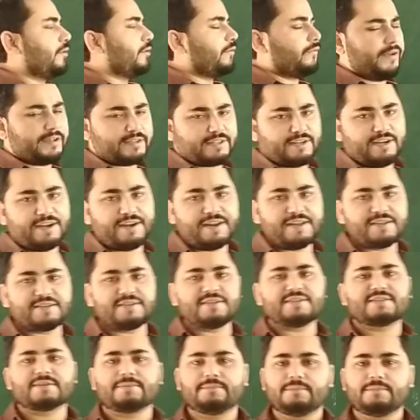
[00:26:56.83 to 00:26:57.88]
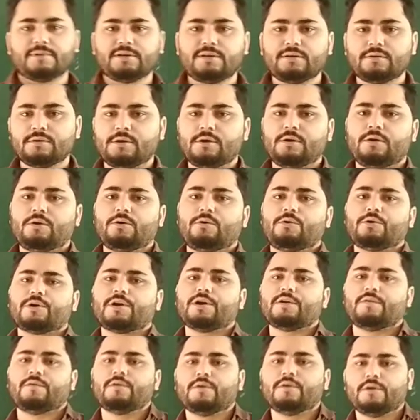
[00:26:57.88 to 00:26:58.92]
good facilities in Sambal,
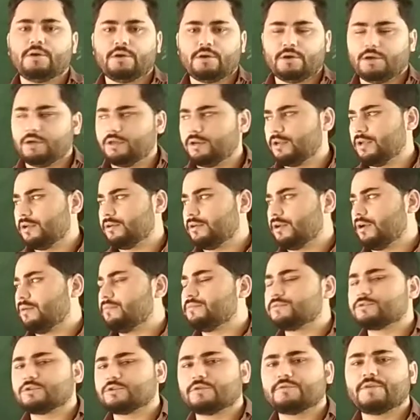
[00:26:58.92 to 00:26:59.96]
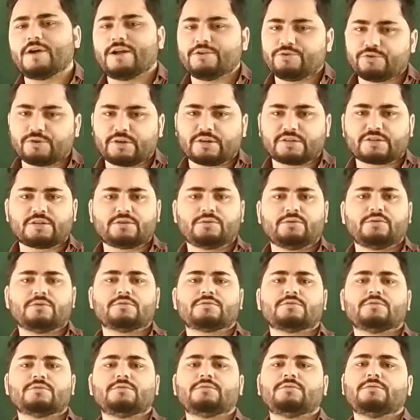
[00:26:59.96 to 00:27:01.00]
okay, in terms of education
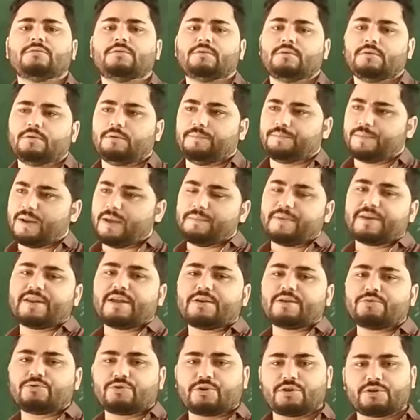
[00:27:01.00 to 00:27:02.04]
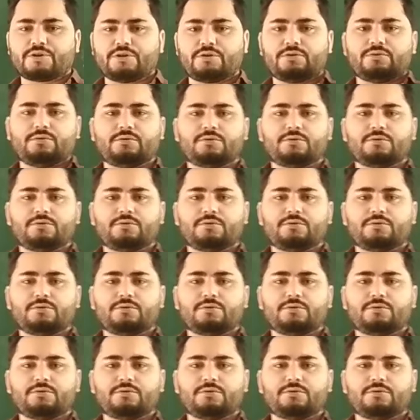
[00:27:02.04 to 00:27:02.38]
also, primary education